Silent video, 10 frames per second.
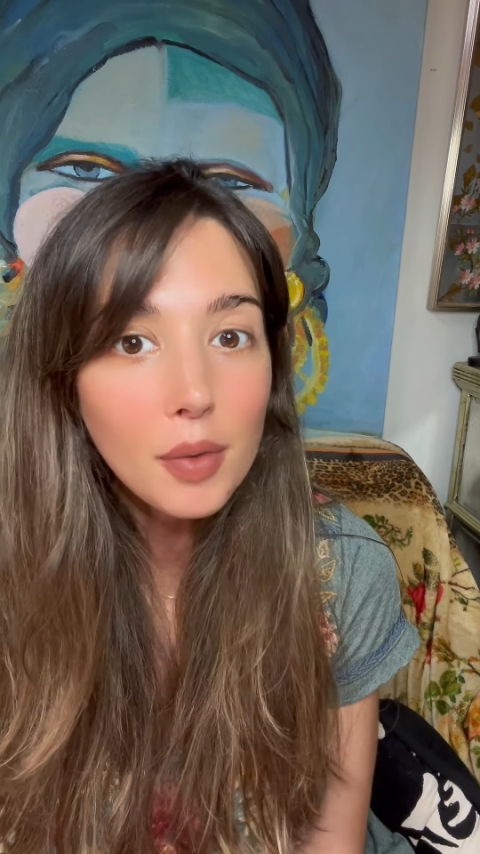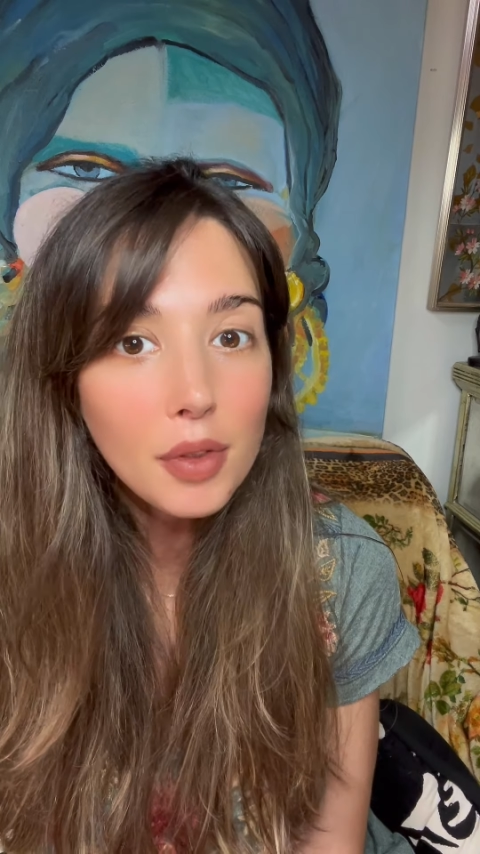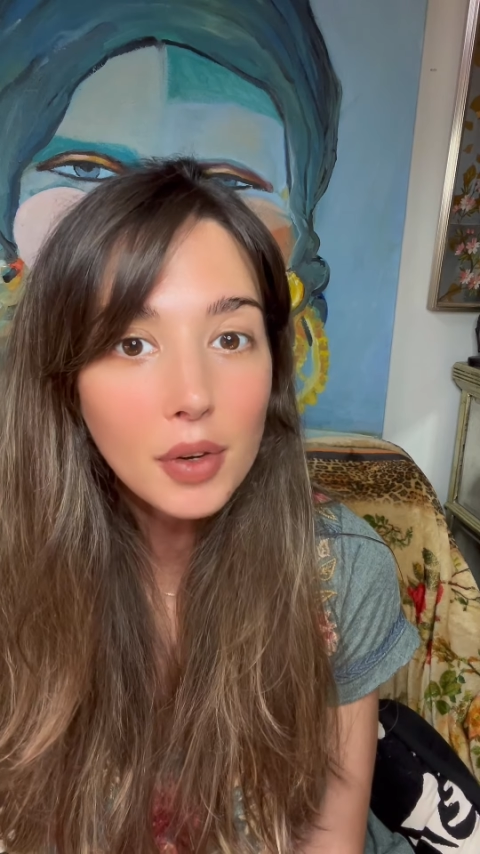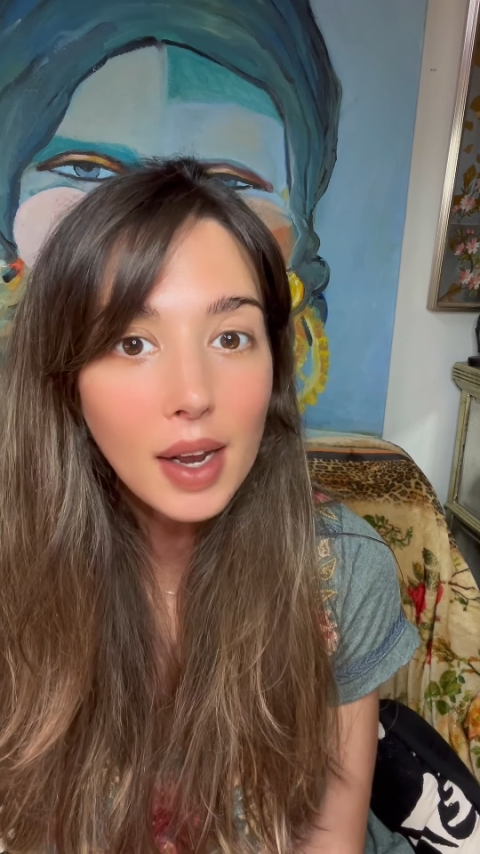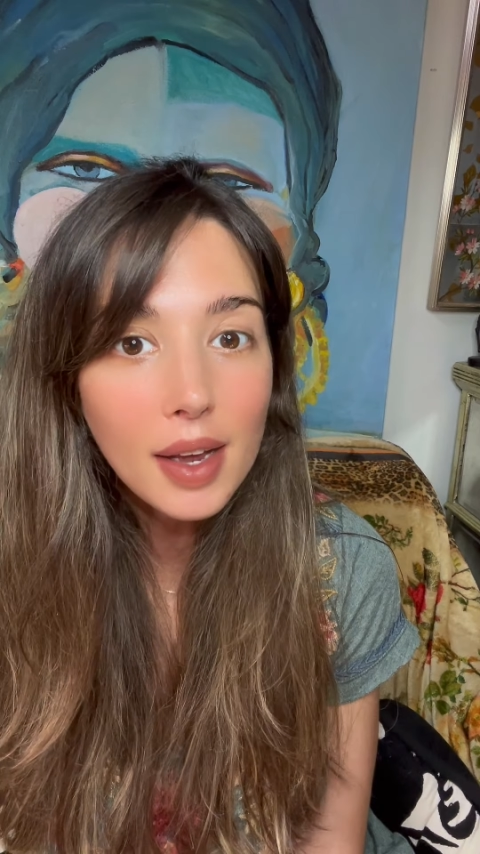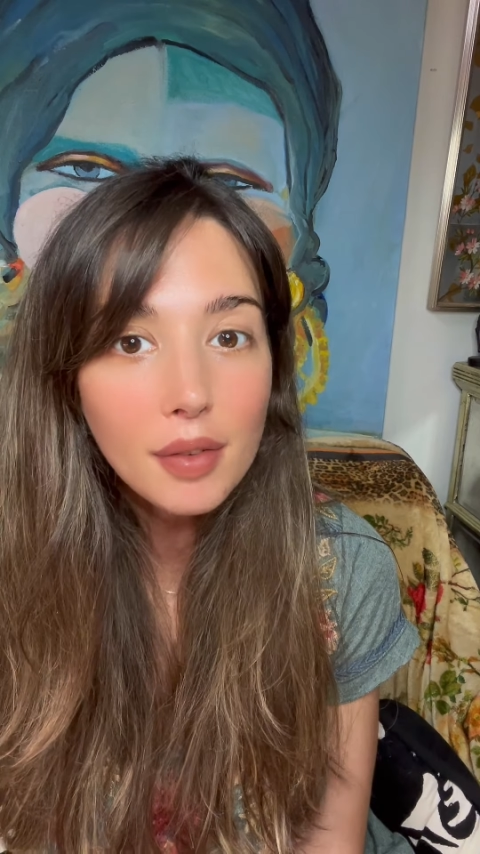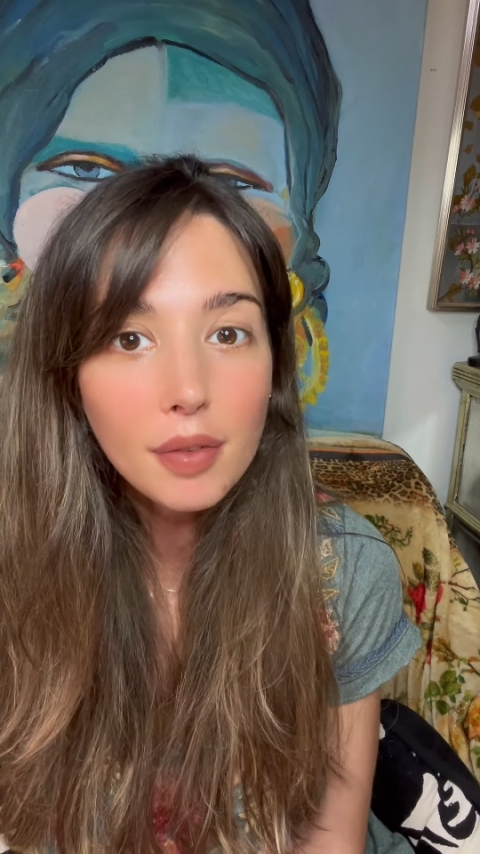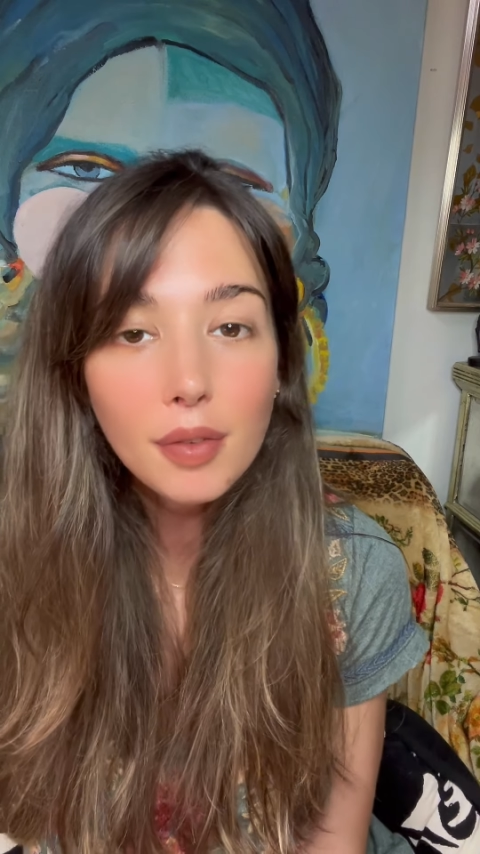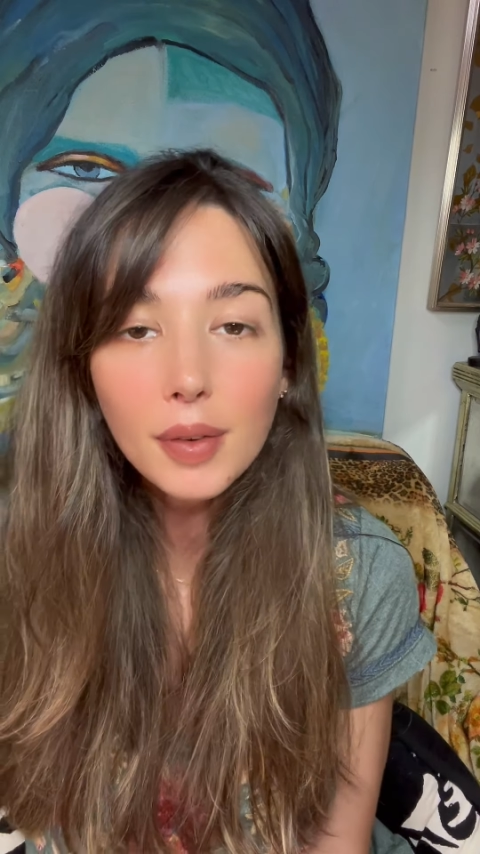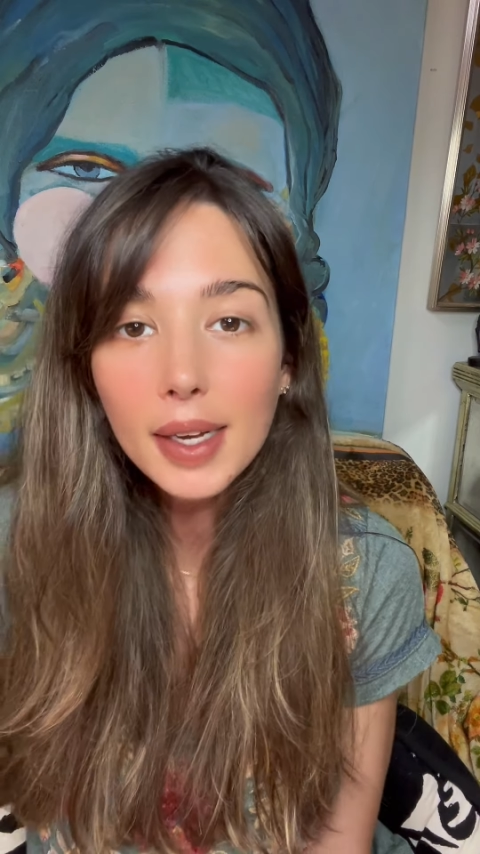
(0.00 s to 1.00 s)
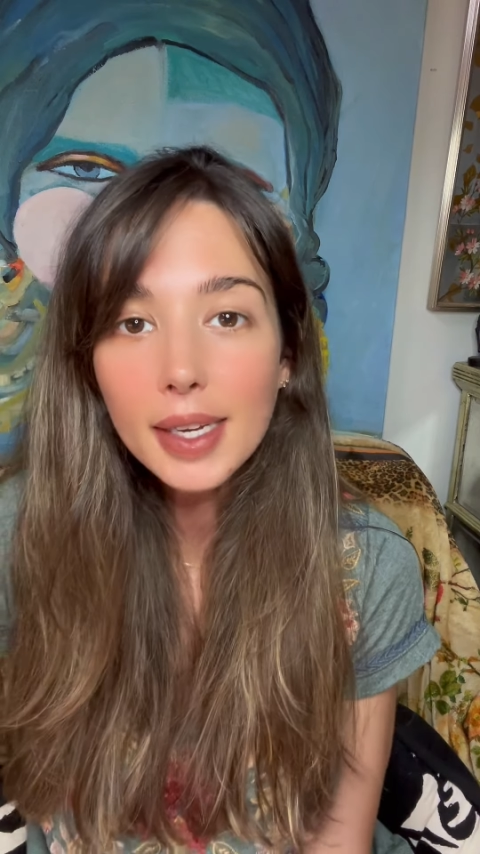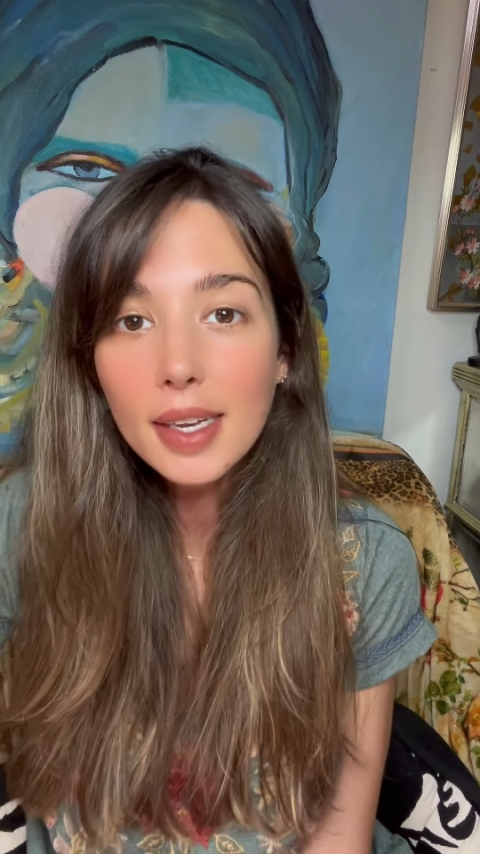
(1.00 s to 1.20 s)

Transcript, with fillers: with your life, right?